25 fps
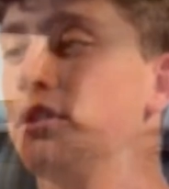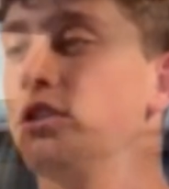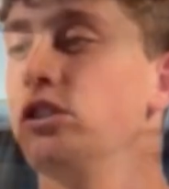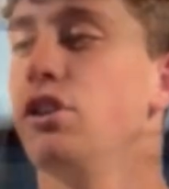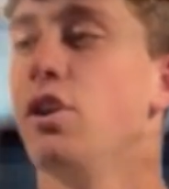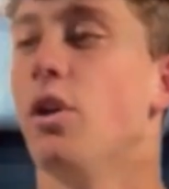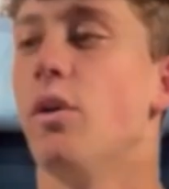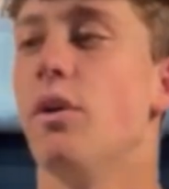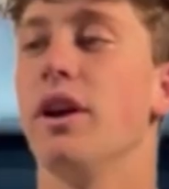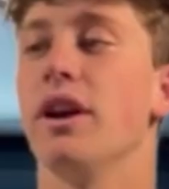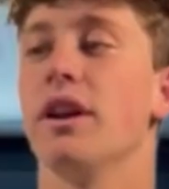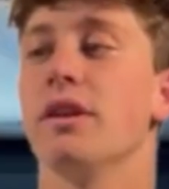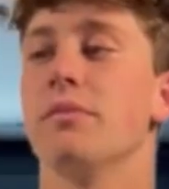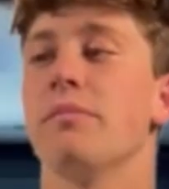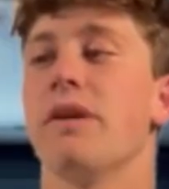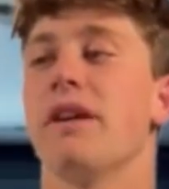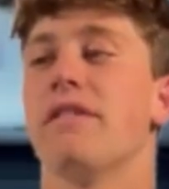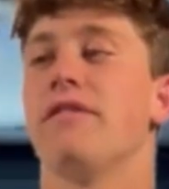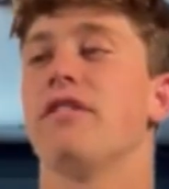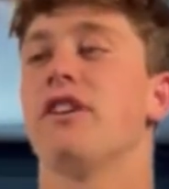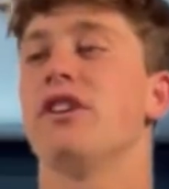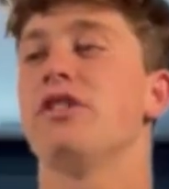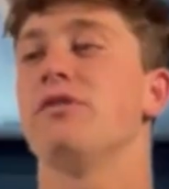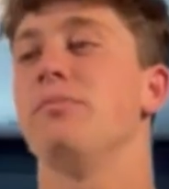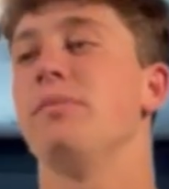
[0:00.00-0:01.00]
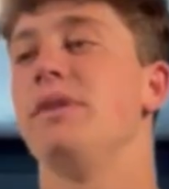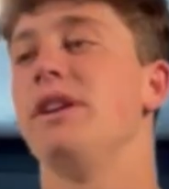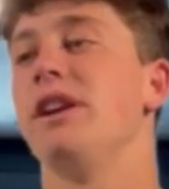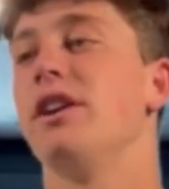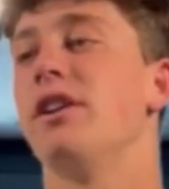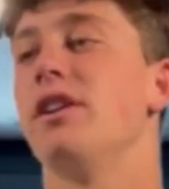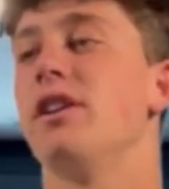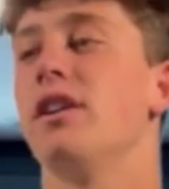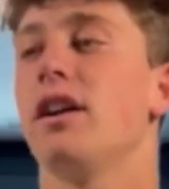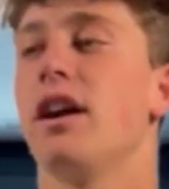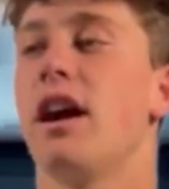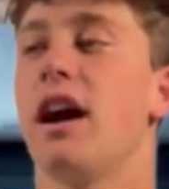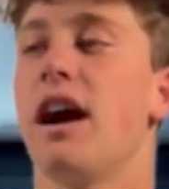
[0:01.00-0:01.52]
going into my freshman
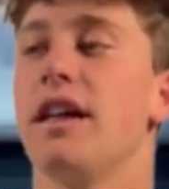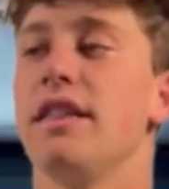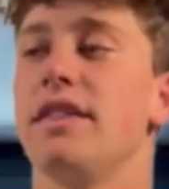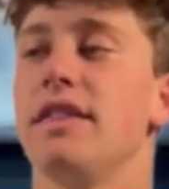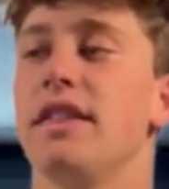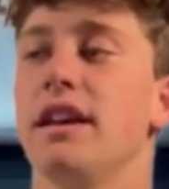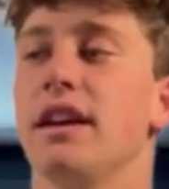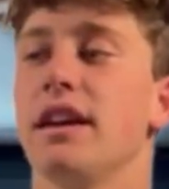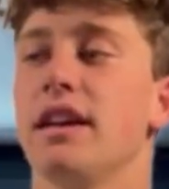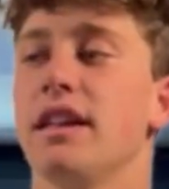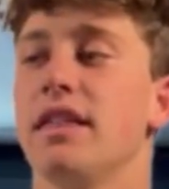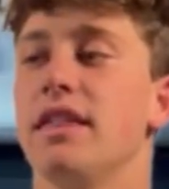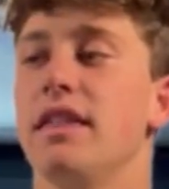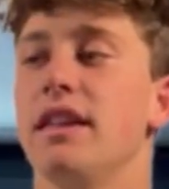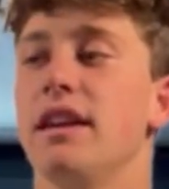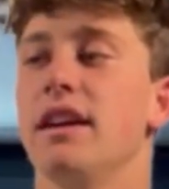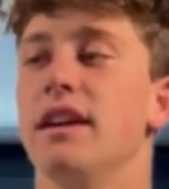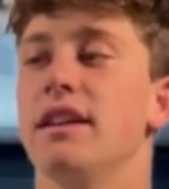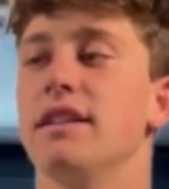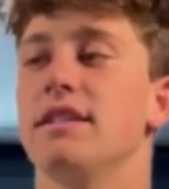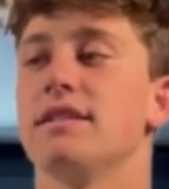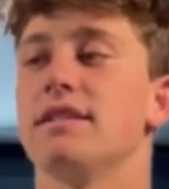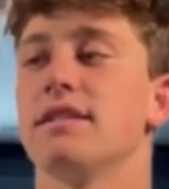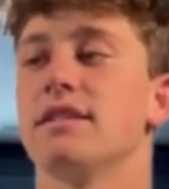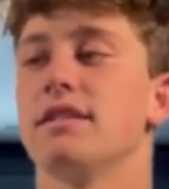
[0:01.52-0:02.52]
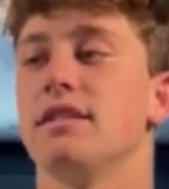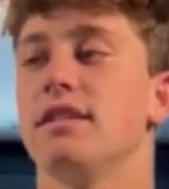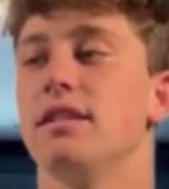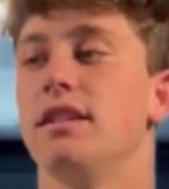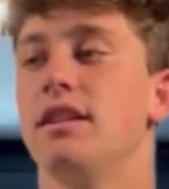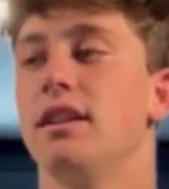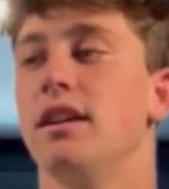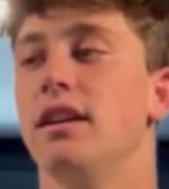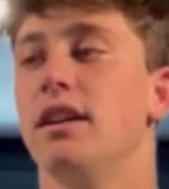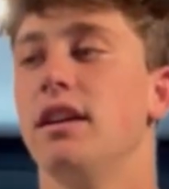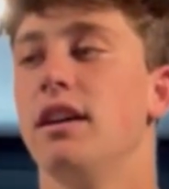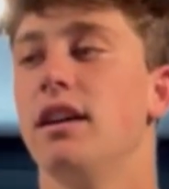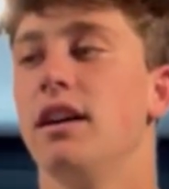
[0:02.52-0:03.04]
year, I think that
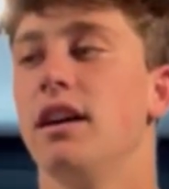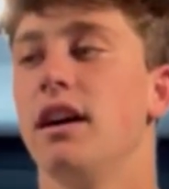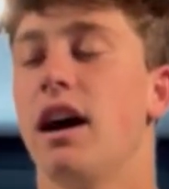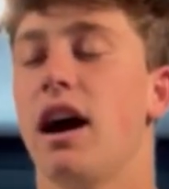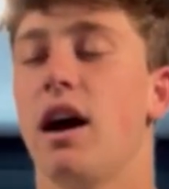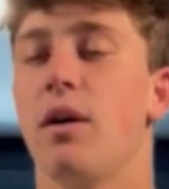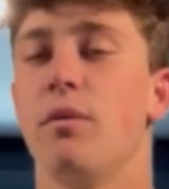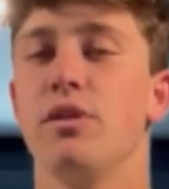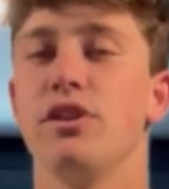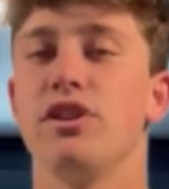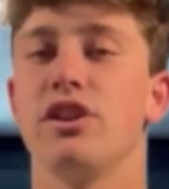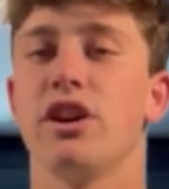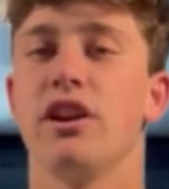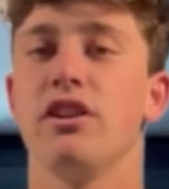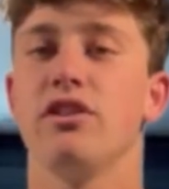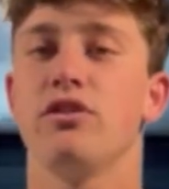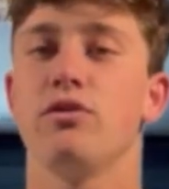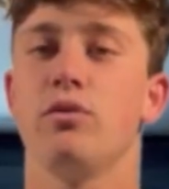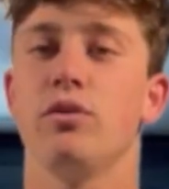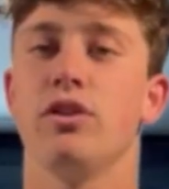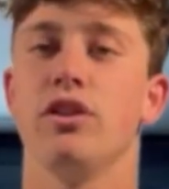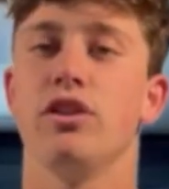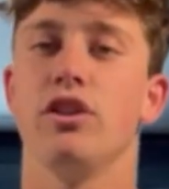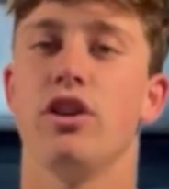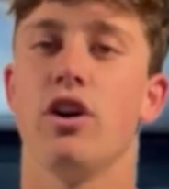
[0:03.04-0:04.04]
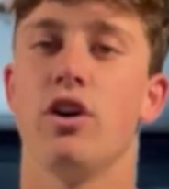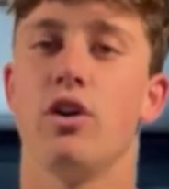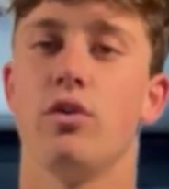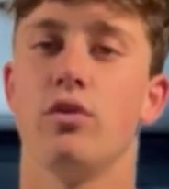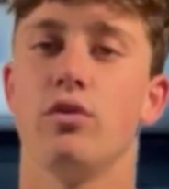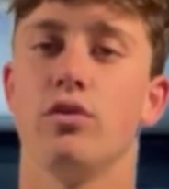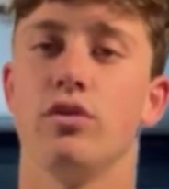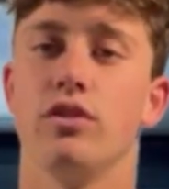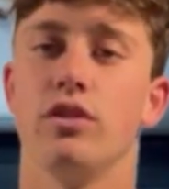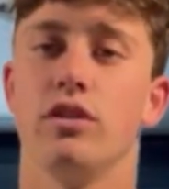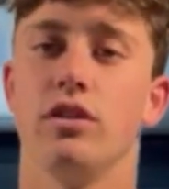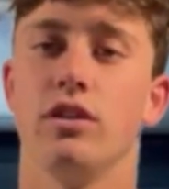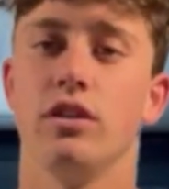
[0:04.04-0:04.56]
I wish I just would have
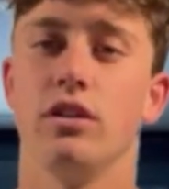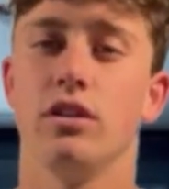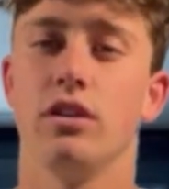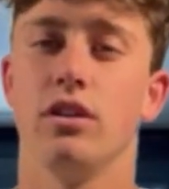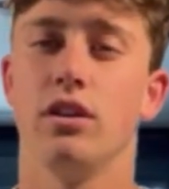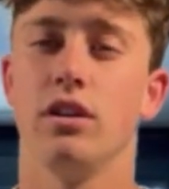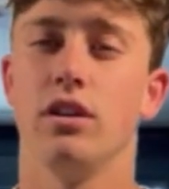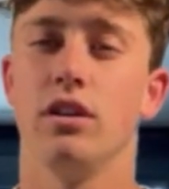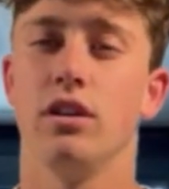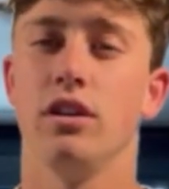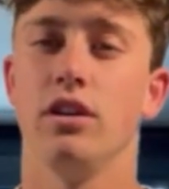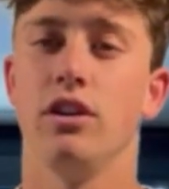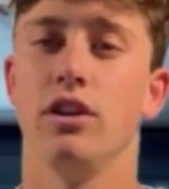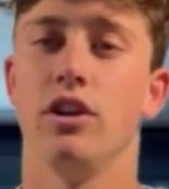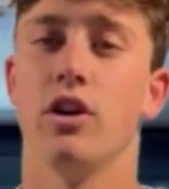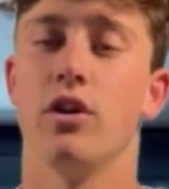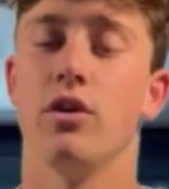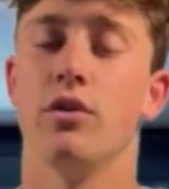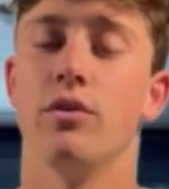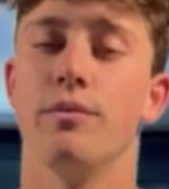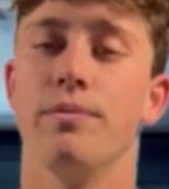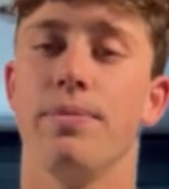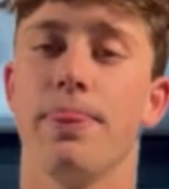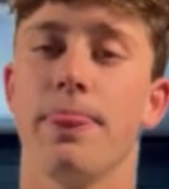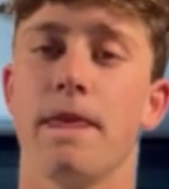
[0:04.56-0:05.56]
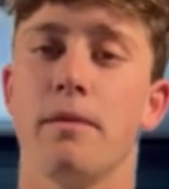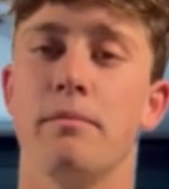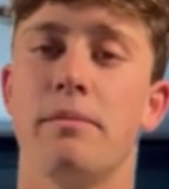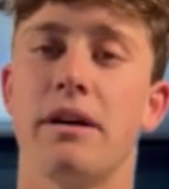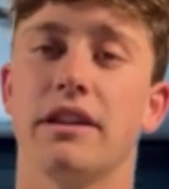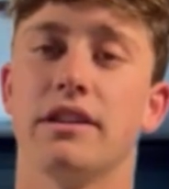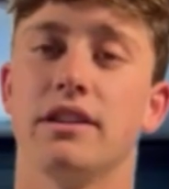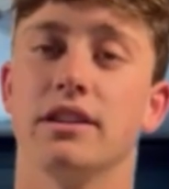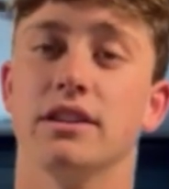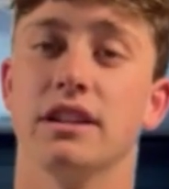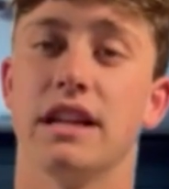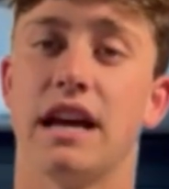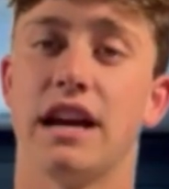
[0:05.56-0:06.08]
known, you know,
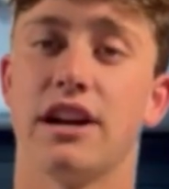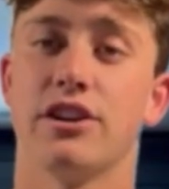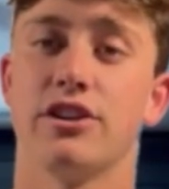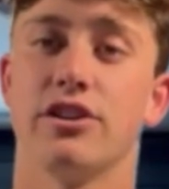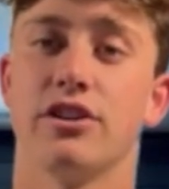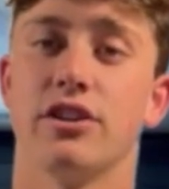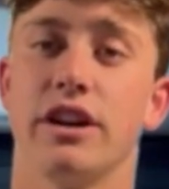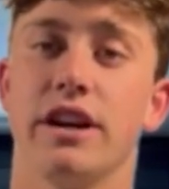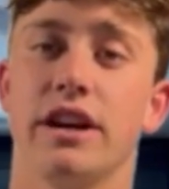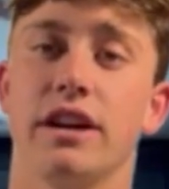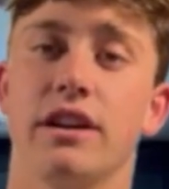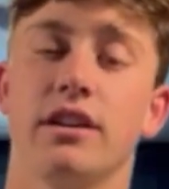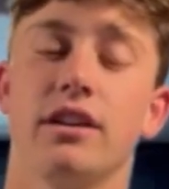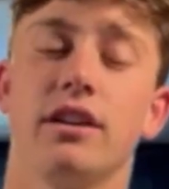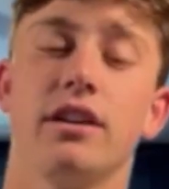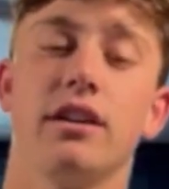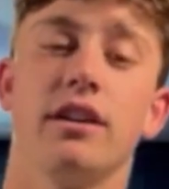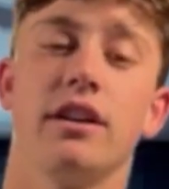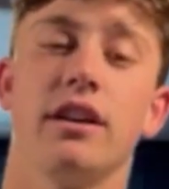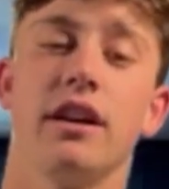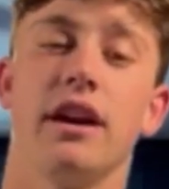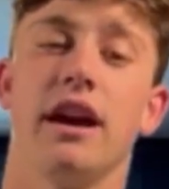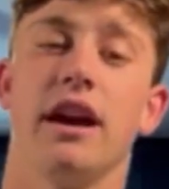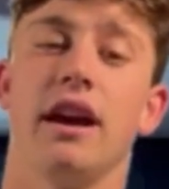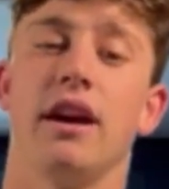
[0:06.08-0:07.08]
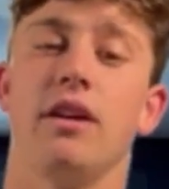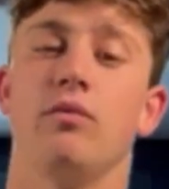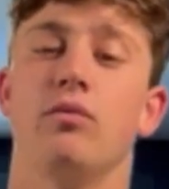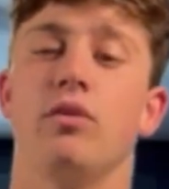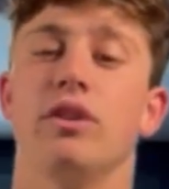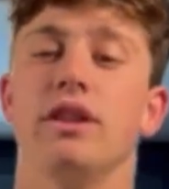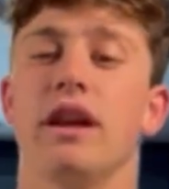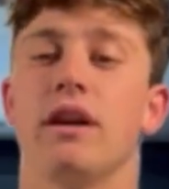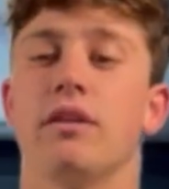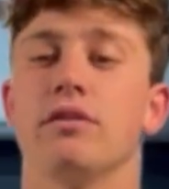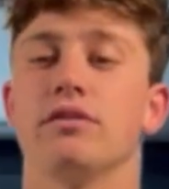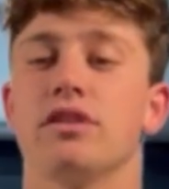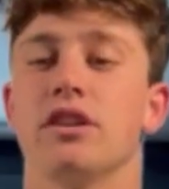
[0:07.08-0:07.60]
about the lecturing and
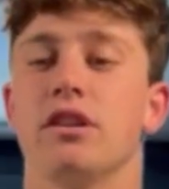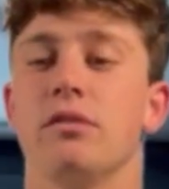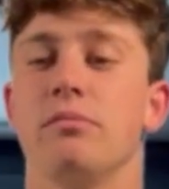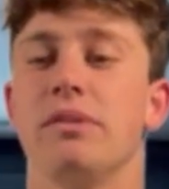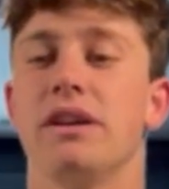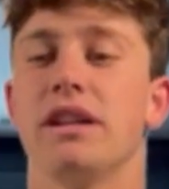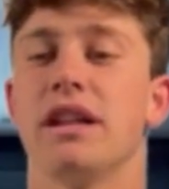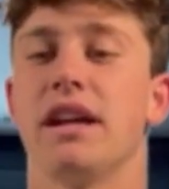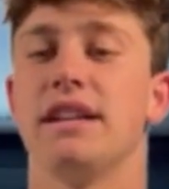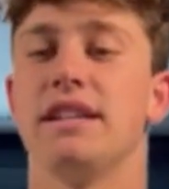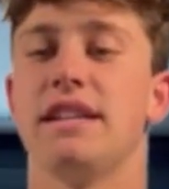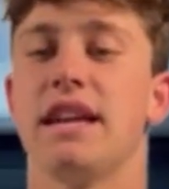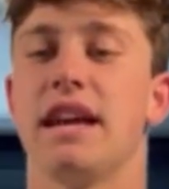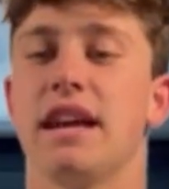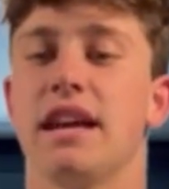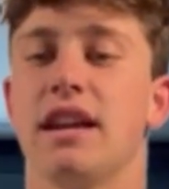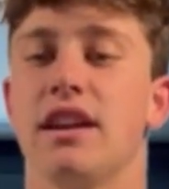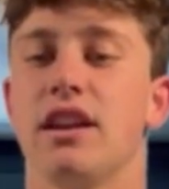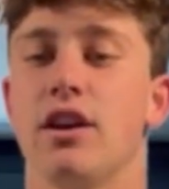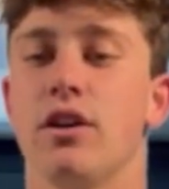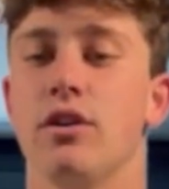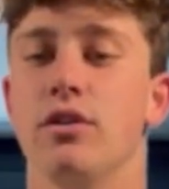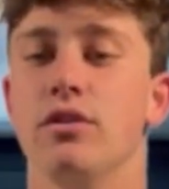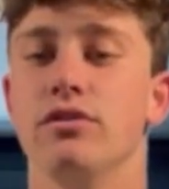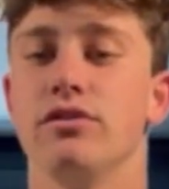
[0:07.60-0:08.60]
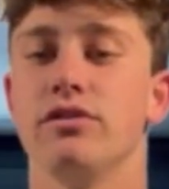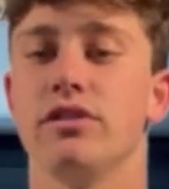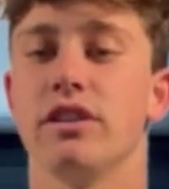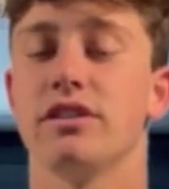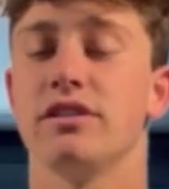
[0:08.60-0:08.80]
what that was going to be like, taking notes.